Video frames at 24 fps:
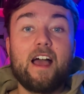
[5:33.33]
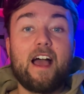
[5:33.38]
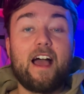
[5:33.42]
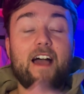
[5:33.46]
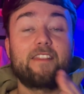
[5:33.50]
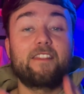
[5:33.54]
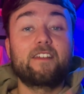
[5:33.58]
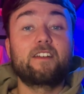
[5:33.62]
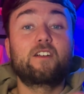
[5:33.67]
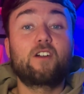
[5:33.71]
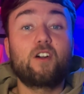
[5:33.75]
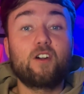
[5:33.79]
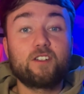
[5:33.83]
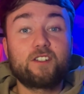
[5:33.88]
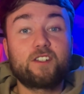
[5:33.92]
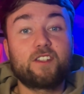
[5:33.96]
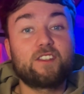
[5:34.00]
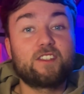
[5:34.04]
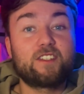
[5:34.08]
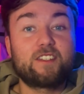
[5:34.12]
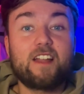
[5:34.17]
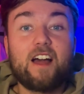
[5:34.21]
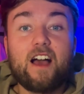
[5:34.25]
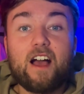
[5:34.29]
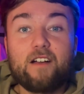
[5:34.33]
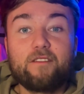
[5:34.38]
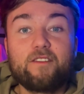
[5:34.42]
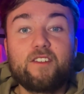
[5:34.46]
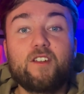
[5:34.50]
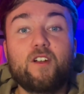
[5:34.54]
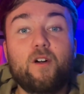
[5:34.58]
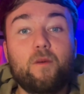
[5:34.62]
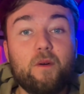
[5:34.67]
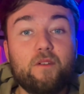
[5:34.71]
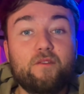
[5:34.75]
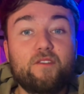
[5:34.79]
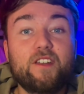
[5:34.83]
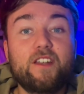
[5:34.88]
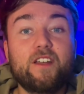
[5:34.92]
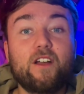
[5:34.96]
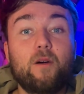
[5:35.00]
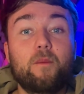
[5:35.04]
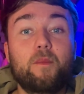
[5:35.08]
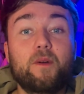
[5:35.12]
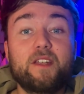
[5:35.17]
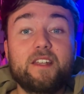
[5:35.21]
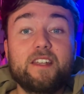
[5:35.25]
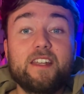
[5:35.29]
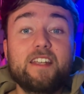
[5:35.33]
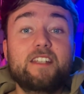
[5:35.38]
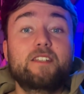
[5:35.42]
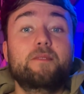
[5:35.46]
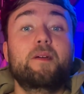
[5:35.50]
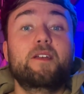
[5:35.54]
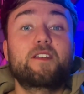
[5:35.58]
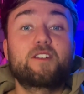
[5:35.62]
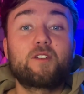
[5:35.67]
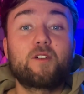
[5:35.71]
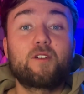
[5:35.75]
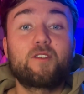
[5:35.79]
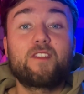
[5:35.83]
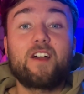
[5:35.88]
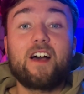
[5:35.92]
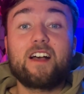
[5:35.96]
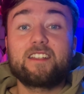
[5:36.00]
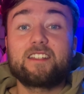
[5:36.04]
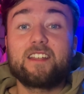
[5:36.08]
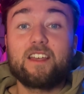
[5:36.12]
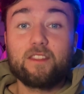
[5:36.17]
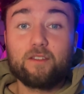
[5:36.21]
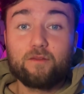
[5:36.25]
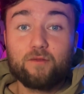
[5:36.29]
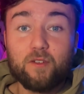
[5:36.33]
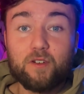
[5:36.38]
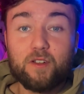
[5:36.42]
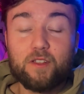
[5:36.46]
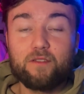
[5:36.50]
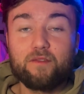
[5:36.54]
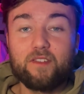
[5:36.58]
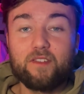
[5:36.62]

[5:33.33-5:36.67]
and then cut to the start of your normal video, but you need to make sure that's at the front of the